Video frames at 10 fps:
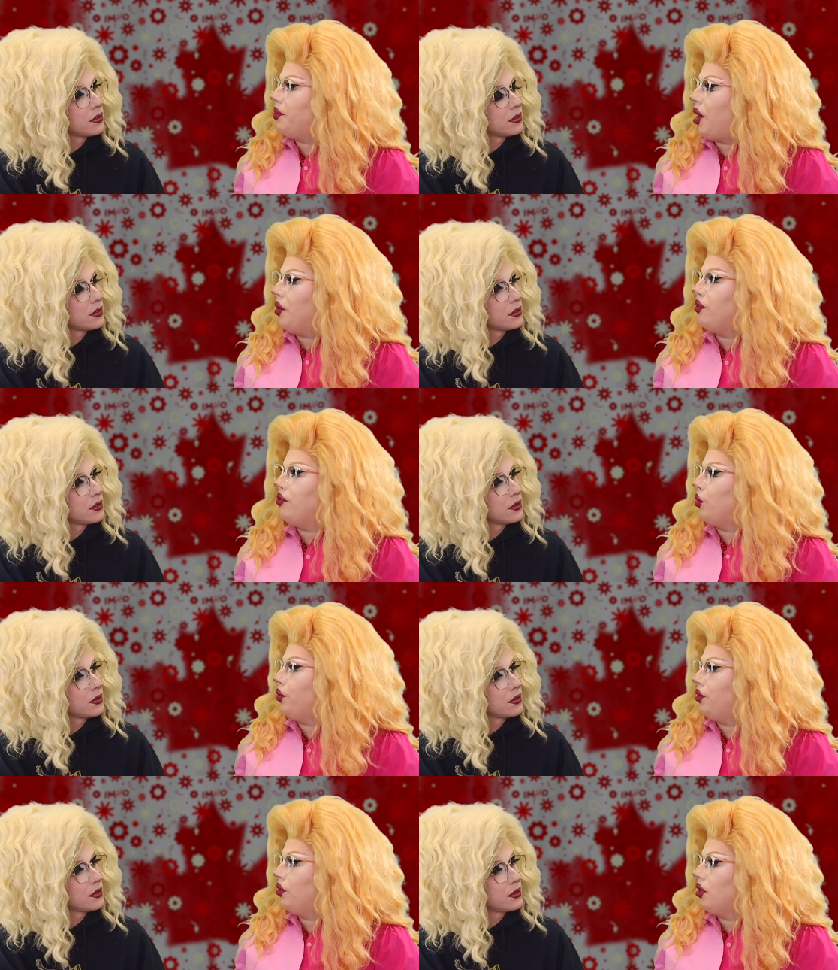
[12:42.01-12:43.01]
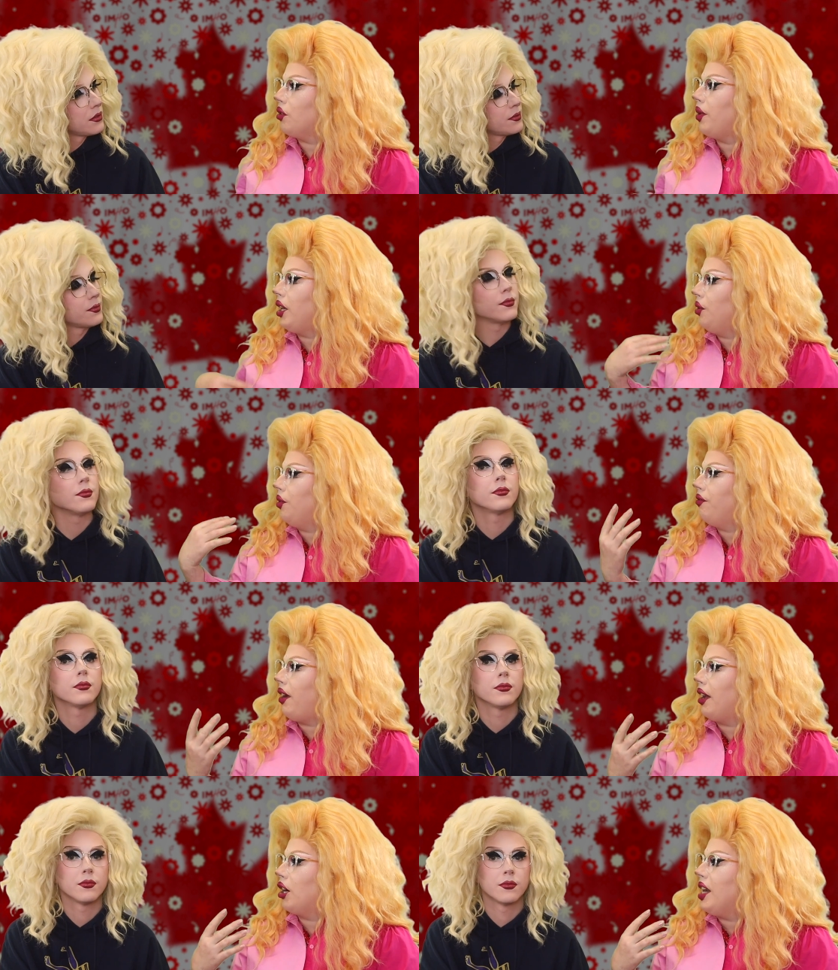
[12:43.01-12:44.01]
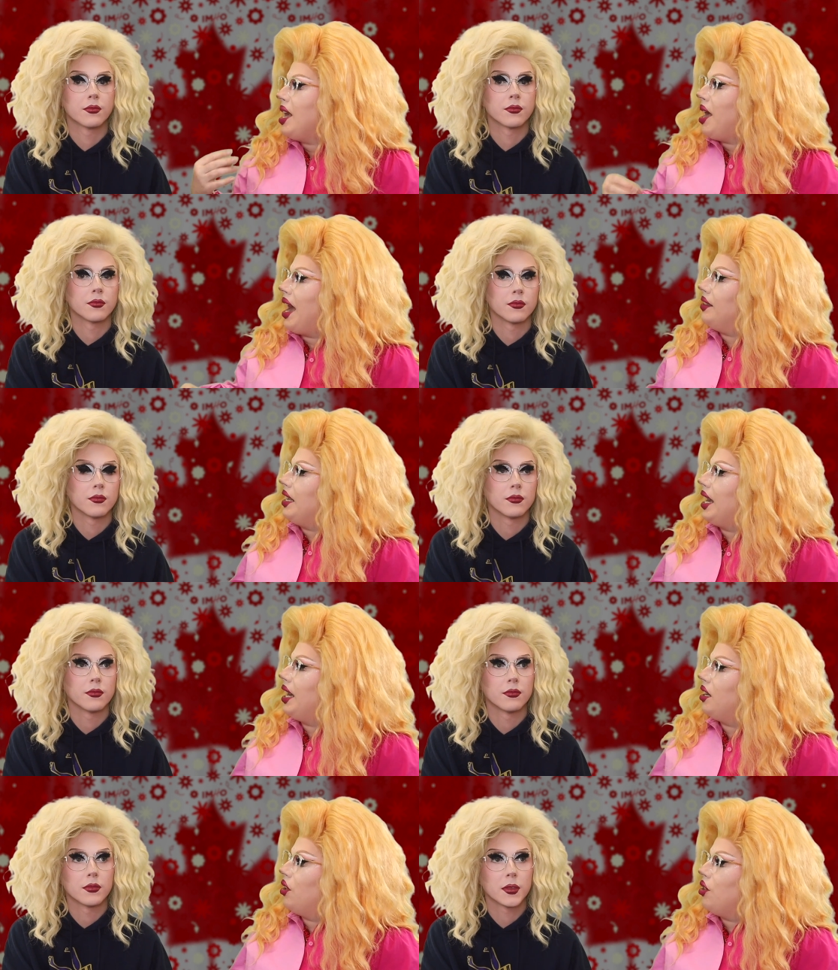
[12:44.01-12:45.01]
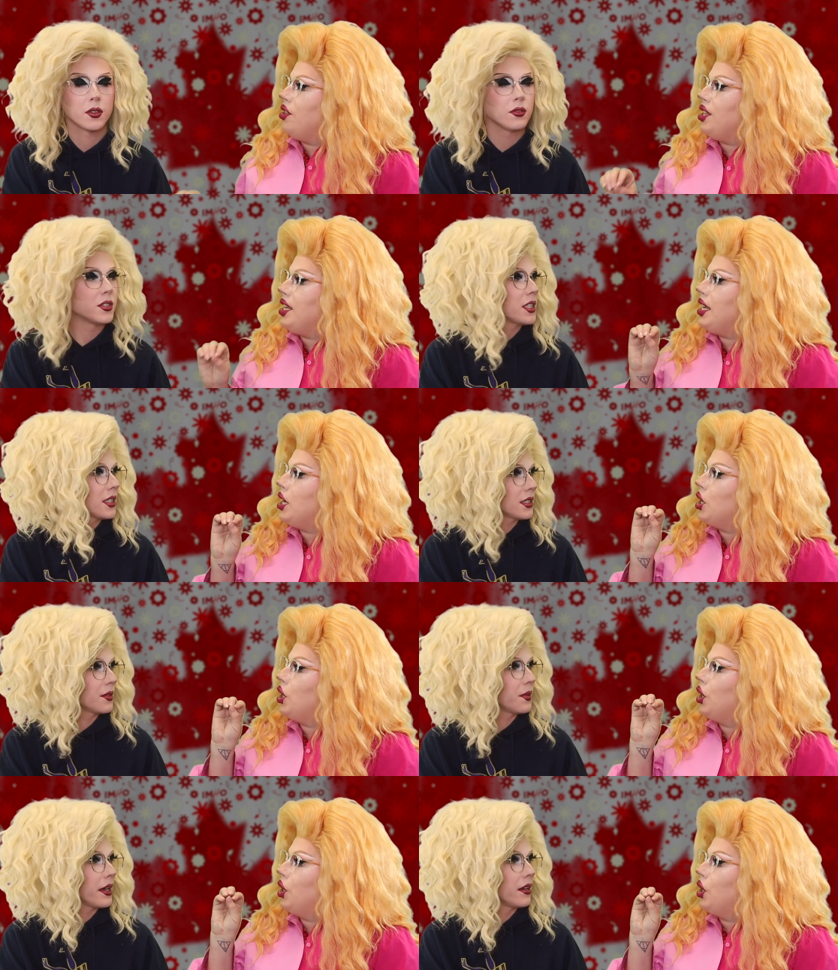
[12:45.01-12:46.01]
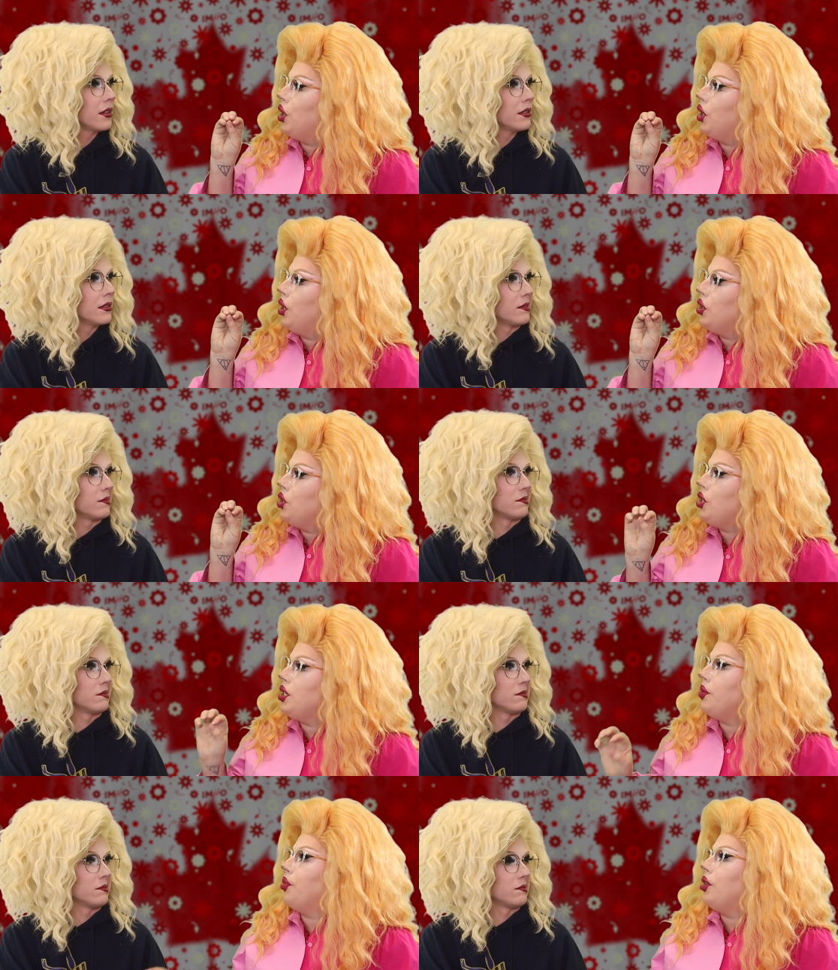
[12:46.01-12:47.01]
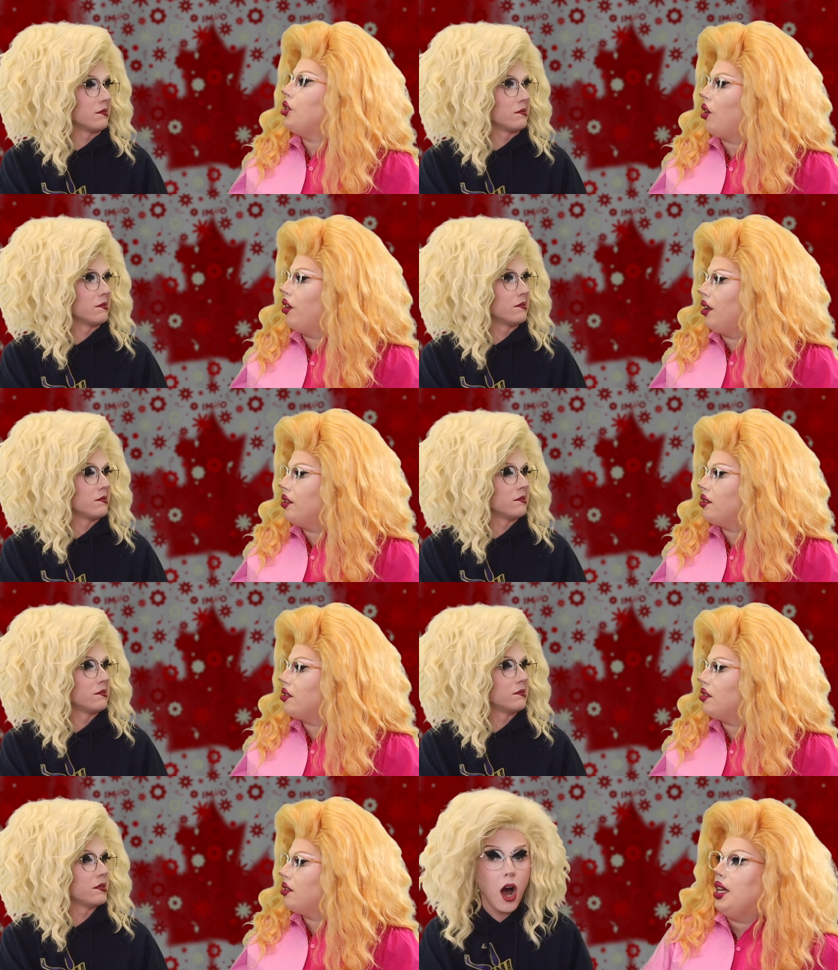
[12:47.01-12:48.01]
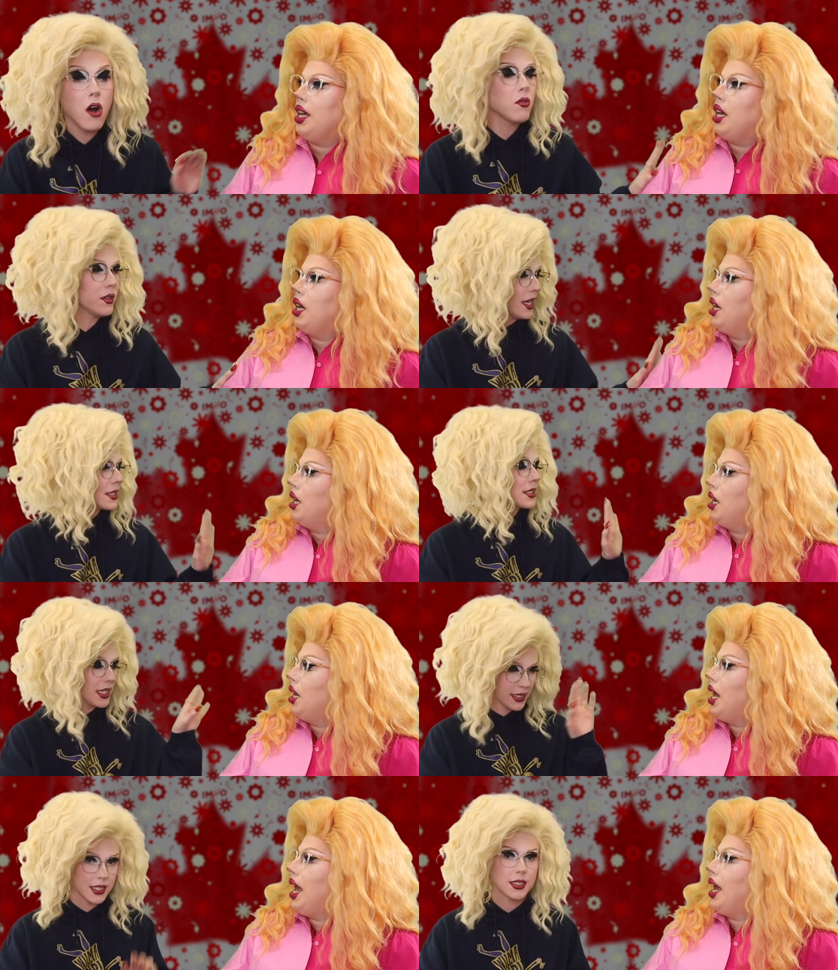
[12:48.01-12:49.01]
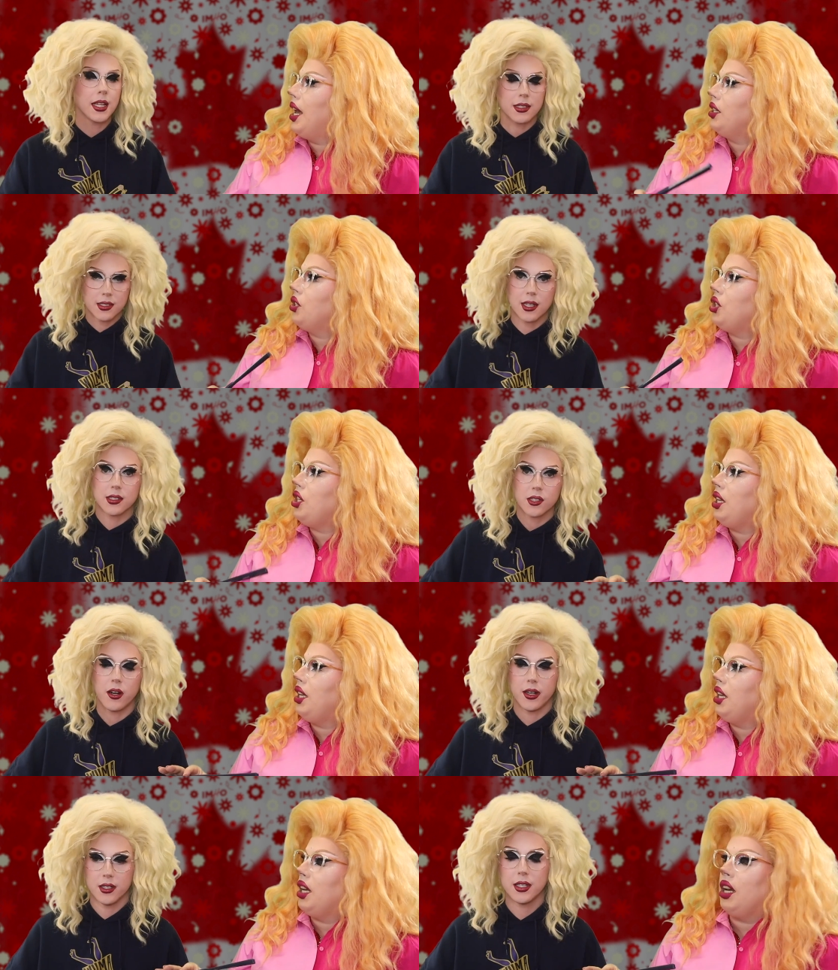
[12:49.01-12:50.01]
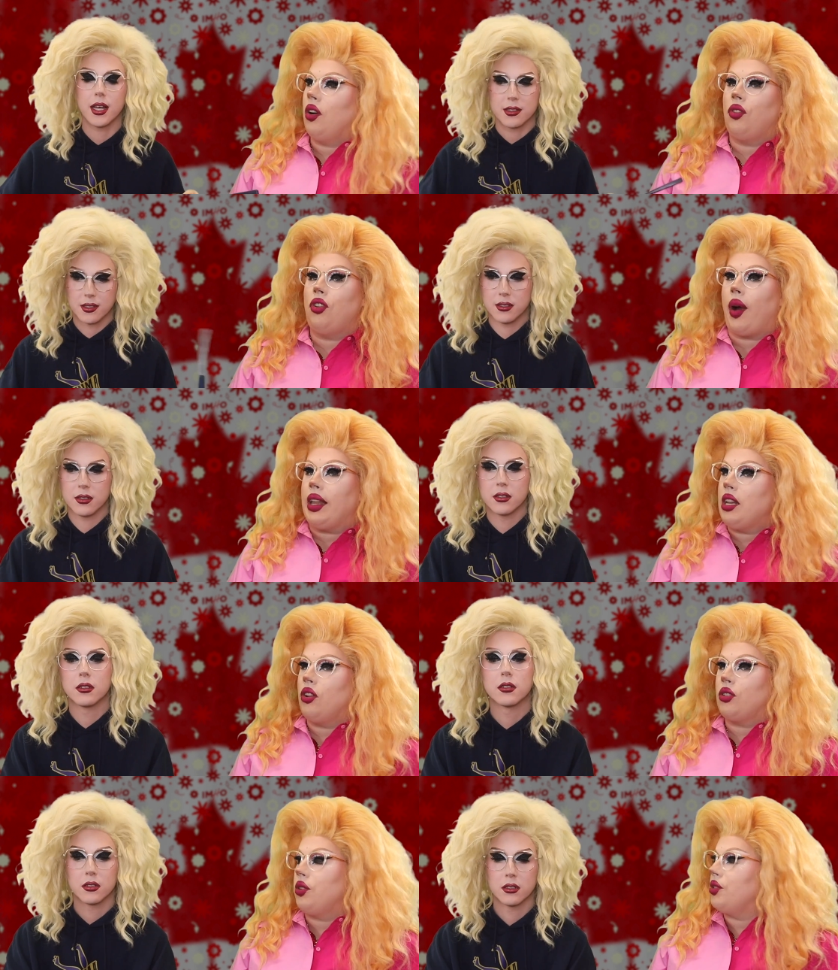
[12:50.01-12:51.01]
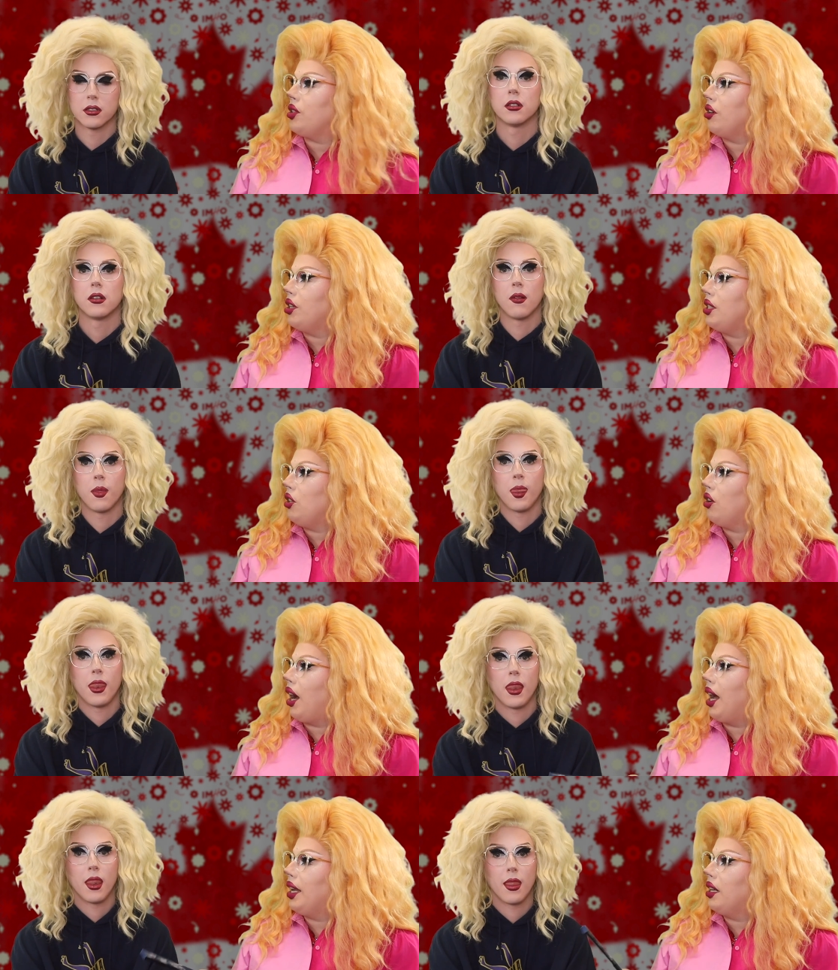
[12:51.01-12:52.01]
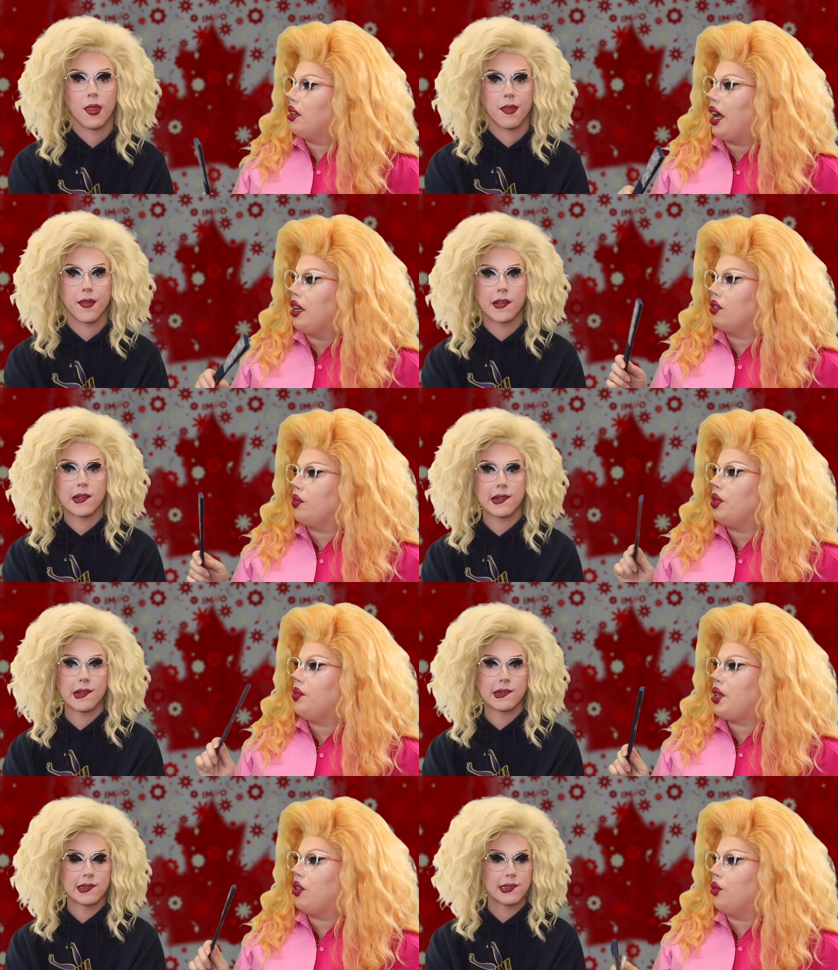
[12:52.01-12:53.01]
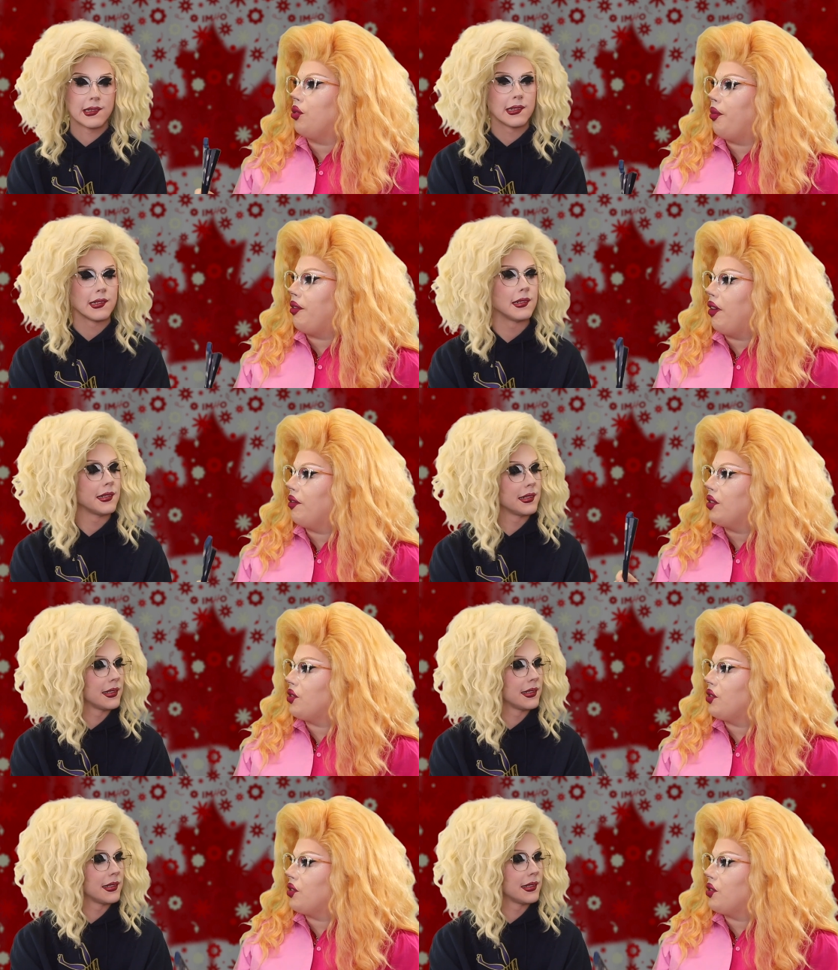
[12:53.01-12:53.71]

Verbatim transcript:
Speaker 1: about food. The Great mm. Unifier, and they get the Jessie Ware she's a British artist.
Speaker 2: Oh yes, yes, yes, and yes, yes. She, sorry, yes.
Speaker 1: No, I didn't know she was an artist either. I, I sometimes I Google my favorite